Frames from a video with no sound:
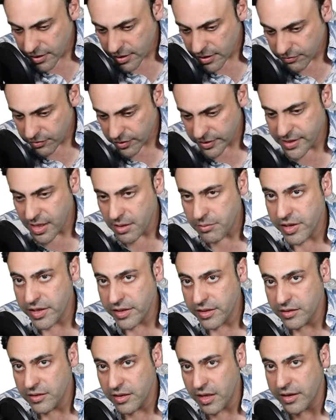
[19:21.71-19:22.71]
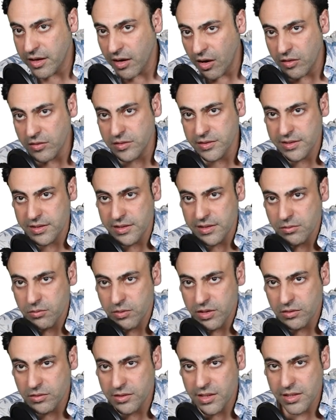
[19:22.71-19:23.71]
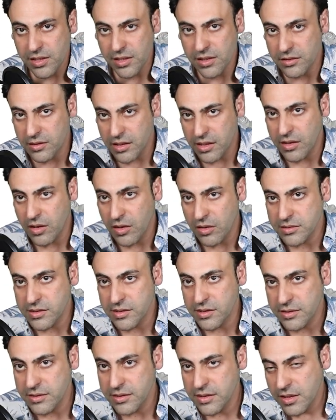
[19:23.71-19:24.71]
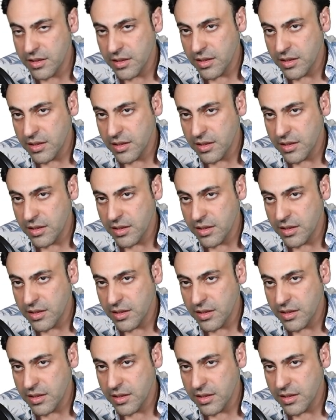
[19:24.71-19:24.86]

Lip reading: For example, in glycolysis, we know that in glycolysis,